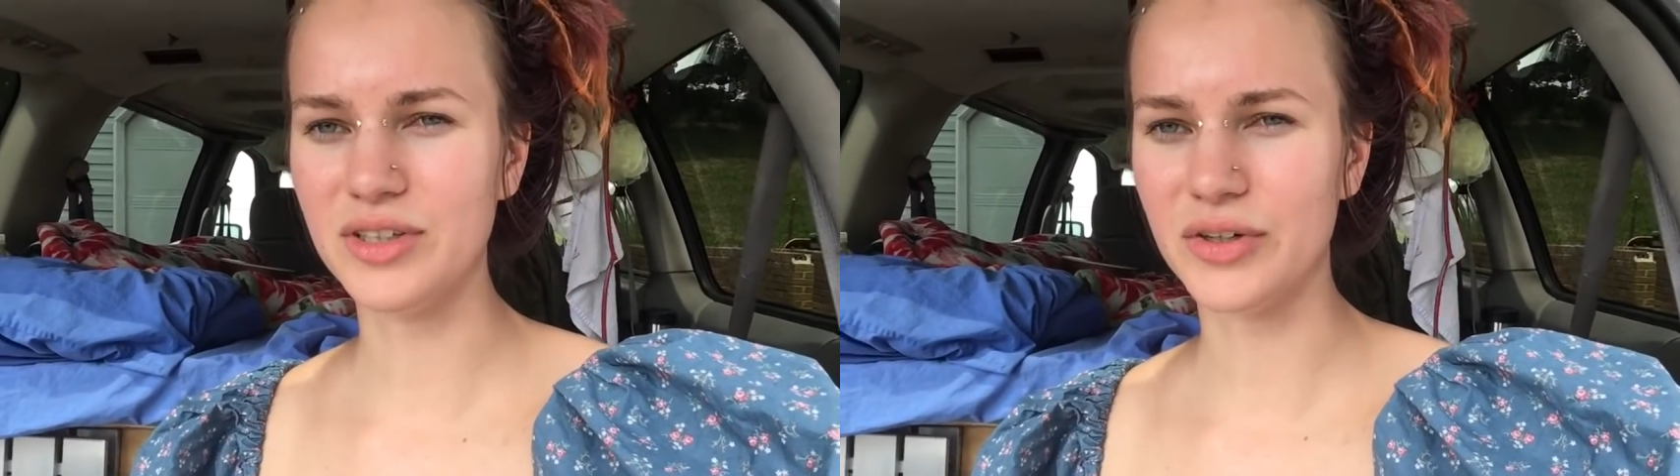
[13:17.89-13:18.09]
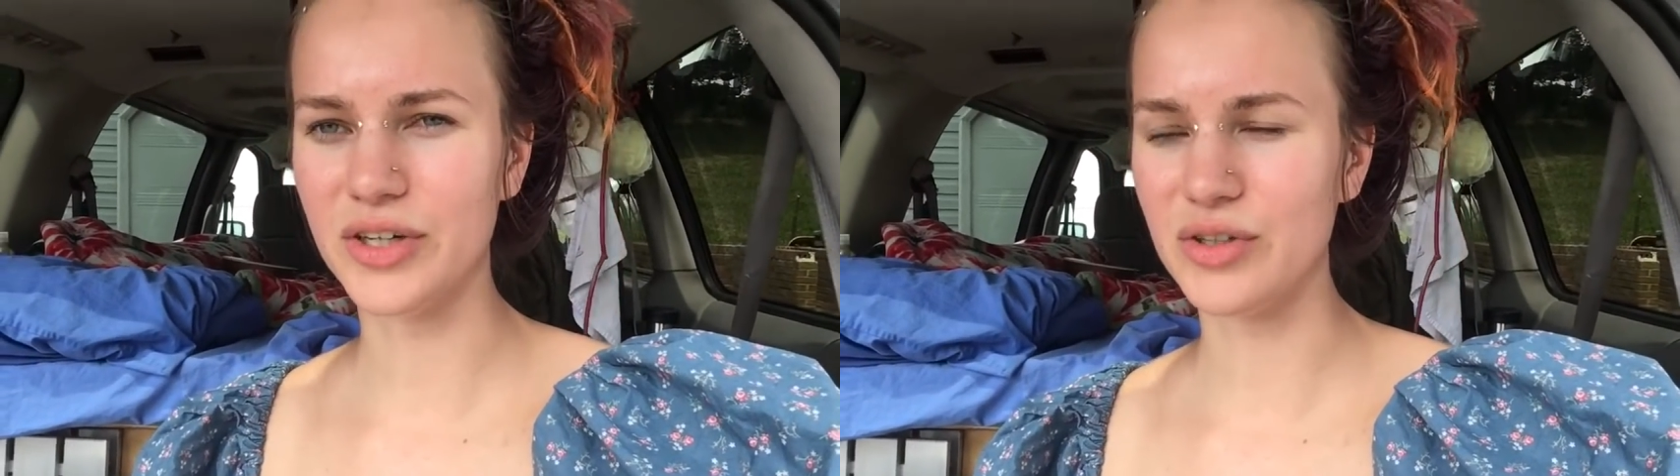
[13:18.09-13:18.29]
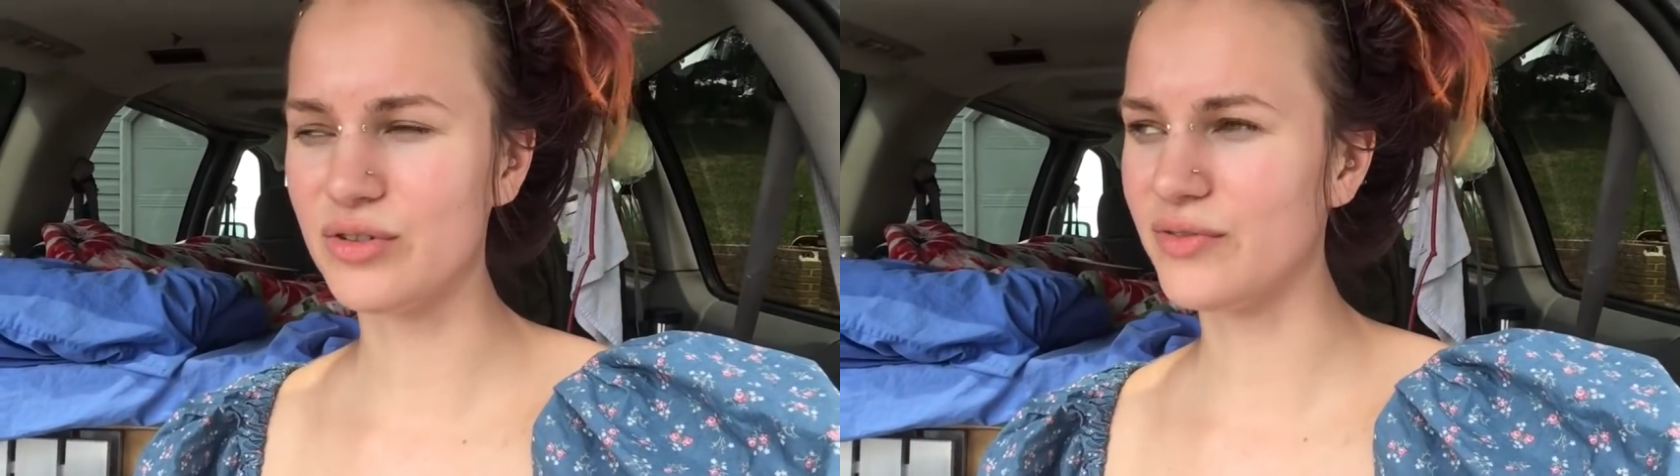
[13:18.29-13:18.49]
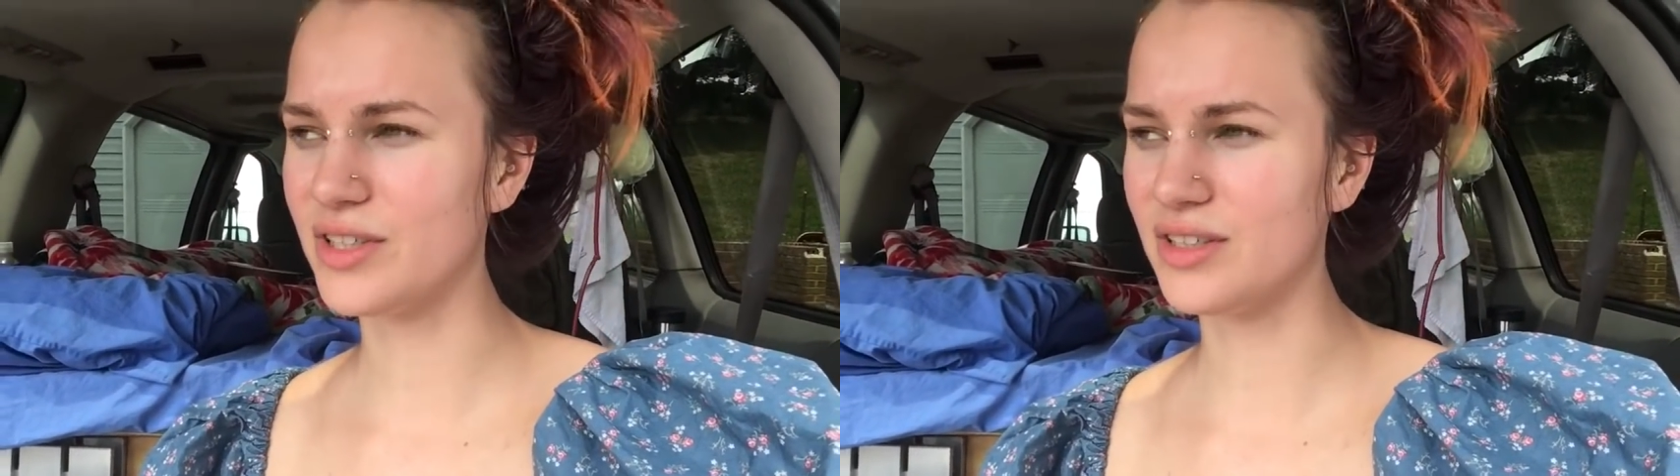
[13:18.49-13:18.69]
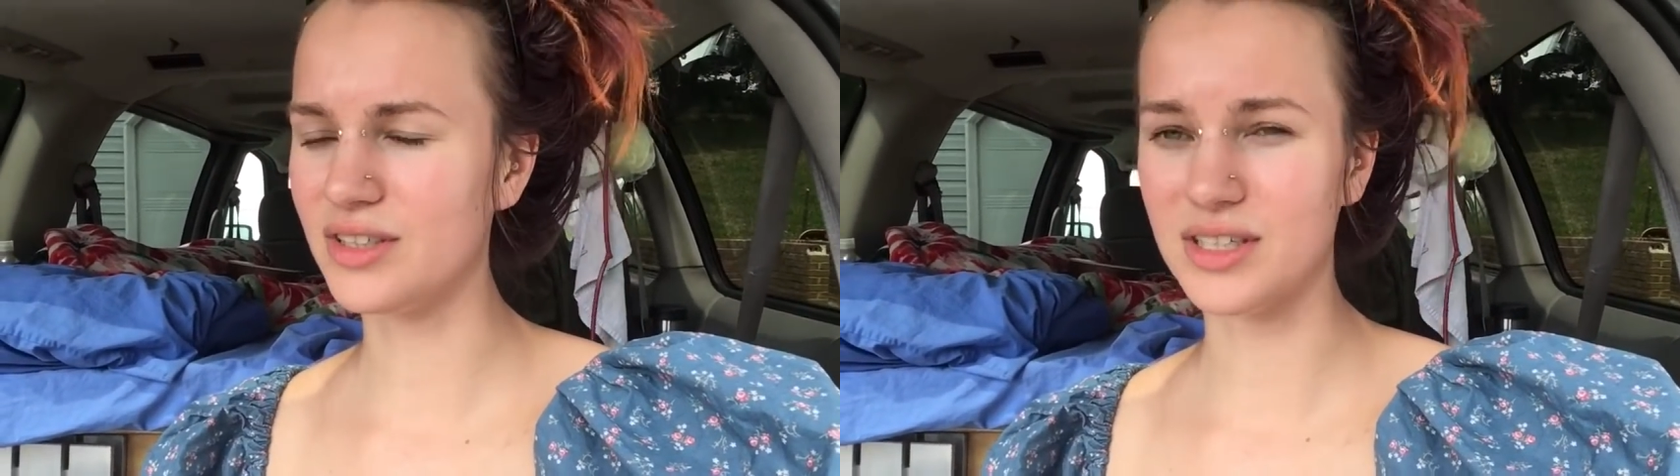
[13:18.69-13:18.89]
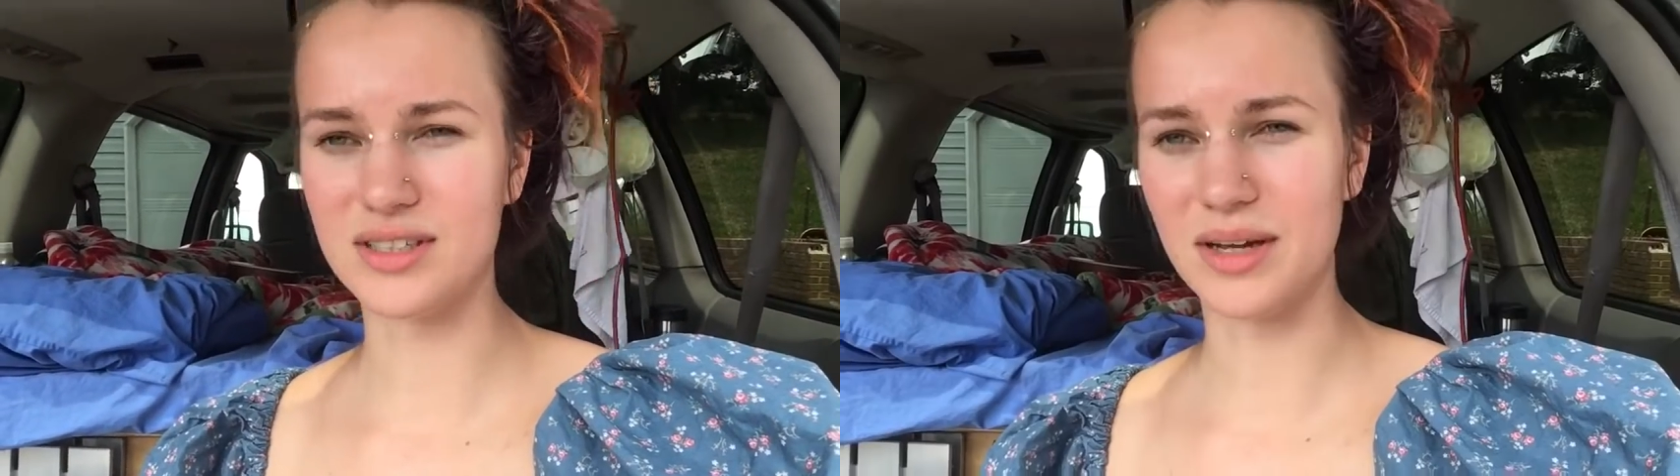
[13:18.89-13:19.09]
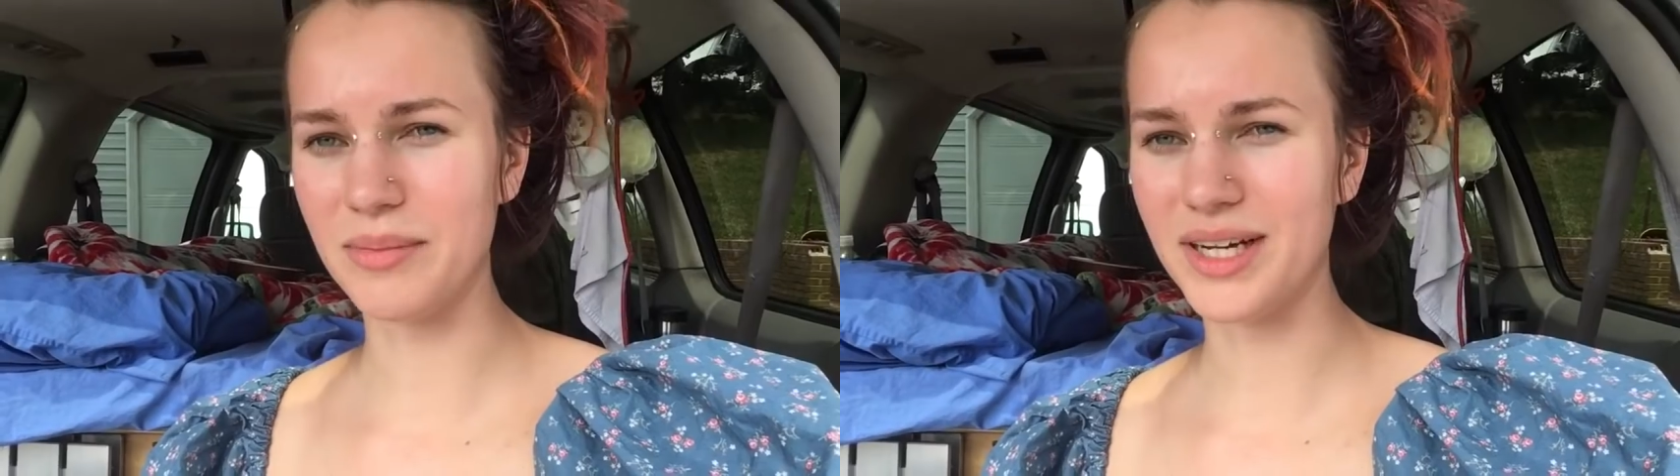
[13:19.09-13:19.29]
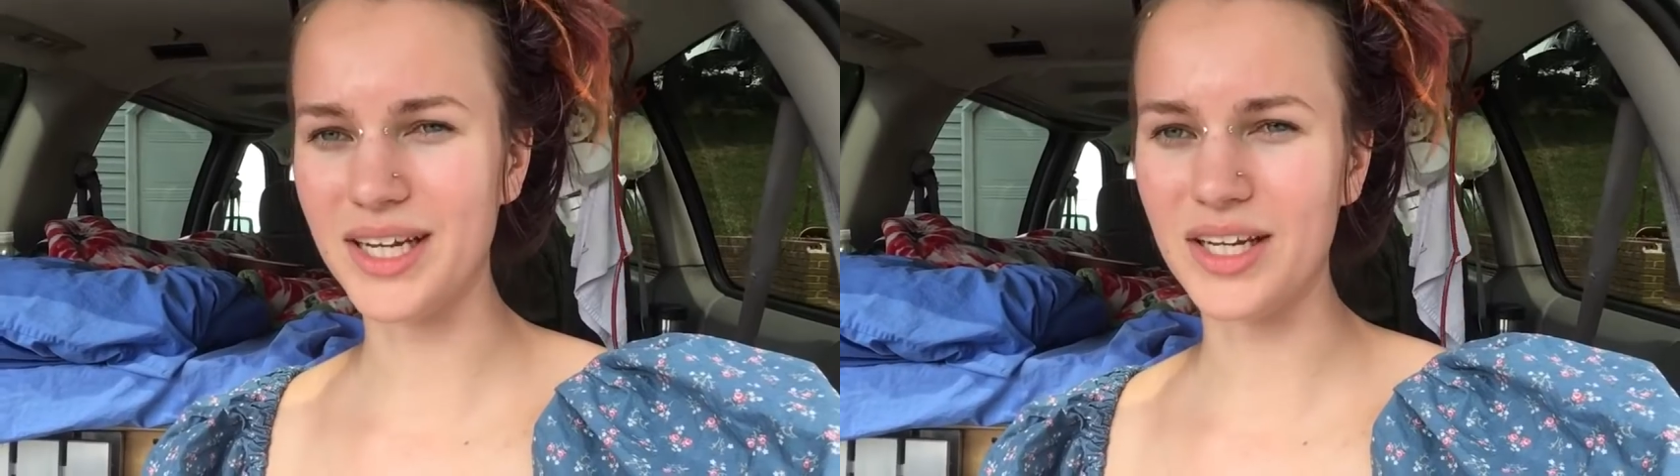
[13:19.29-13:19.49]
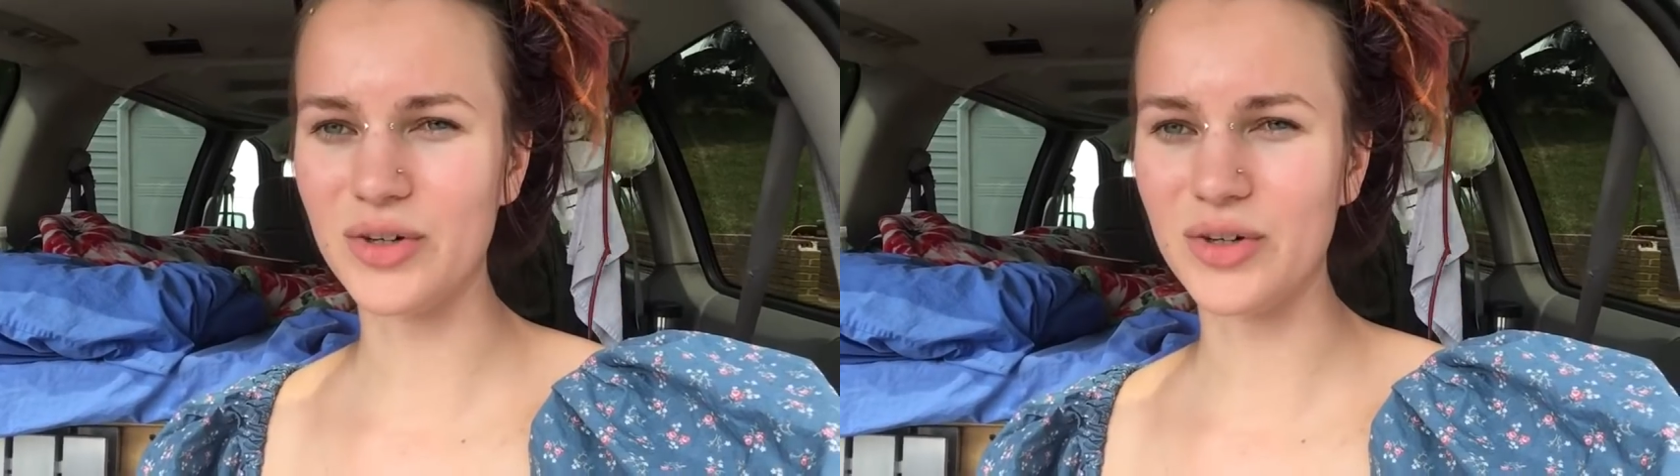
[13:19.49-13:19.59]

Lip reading: or useful to somebody,